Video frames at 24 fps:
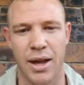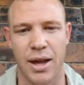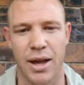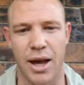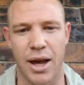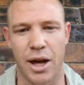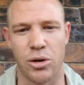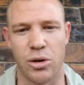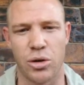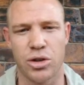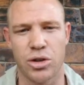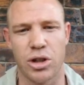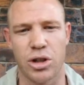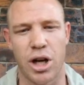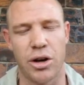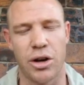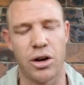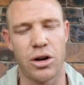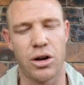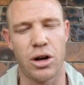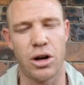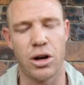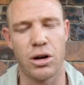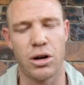And also, I
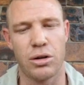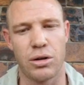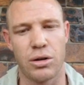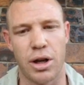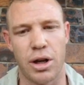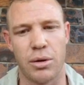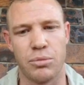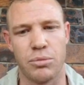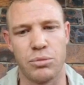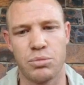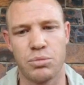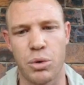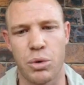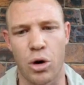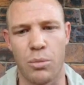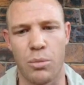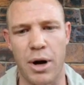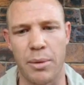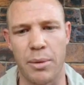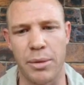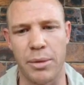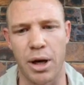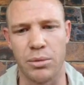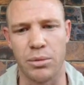don't know, and Paul
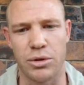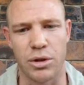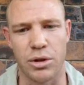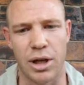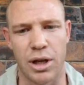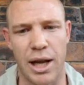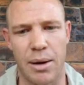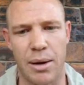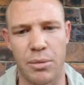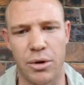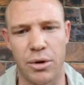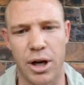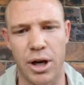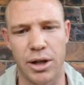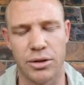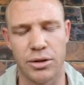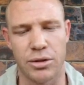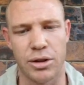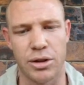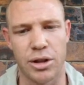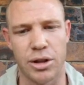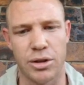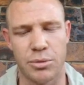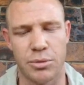might be able to
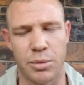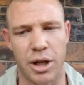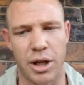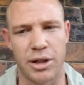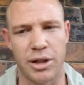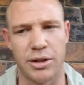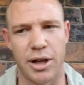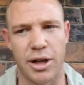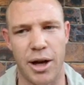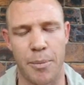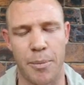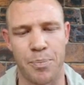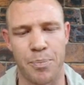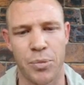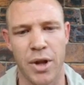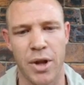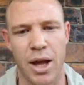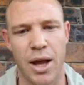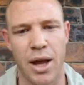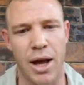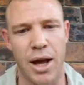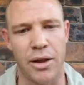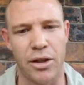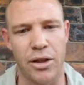elaborate on it, but I
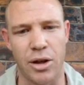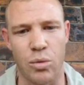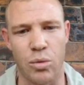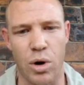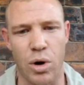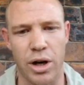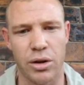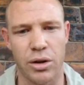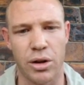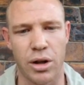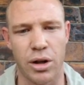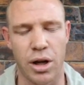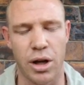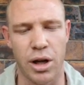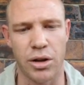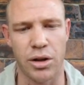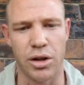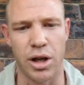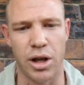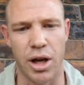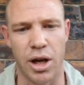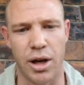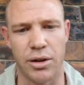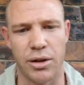think one of
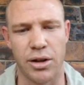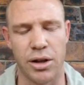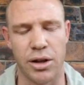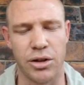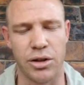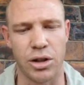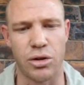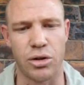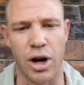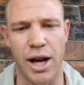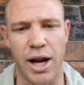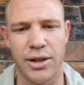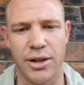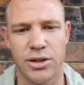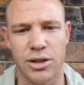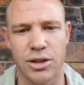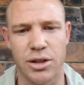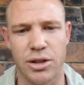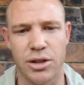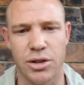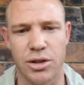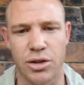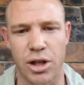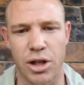in the grains
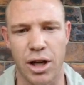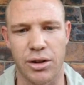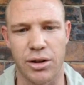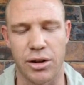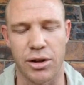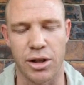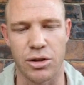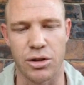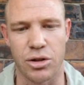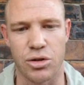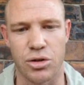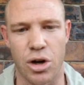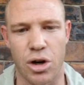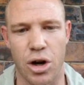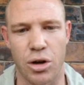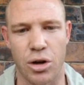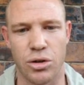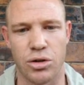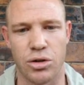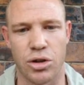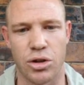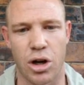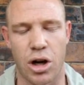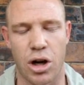industry, I think the
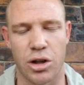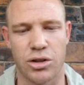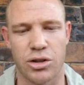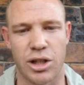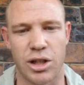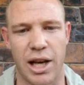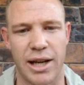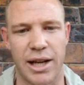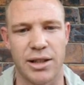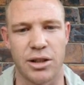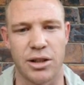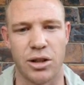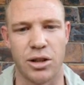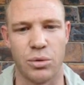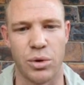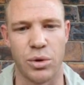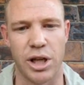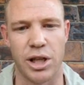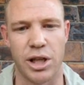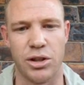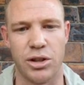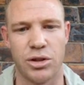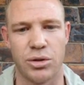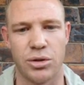drones are selecting the
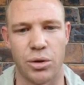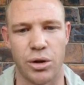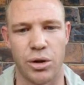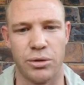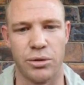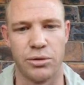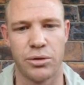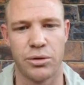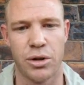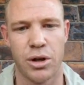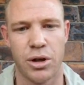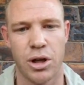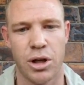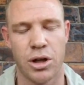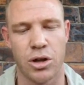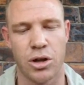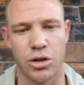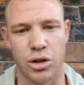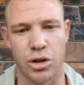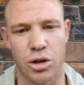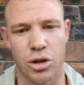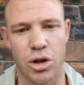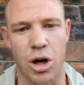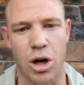weeds sort of
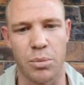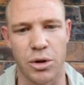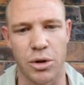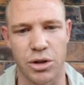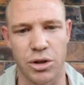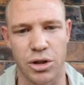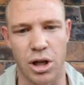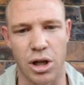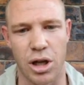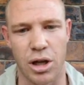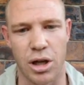because the crop is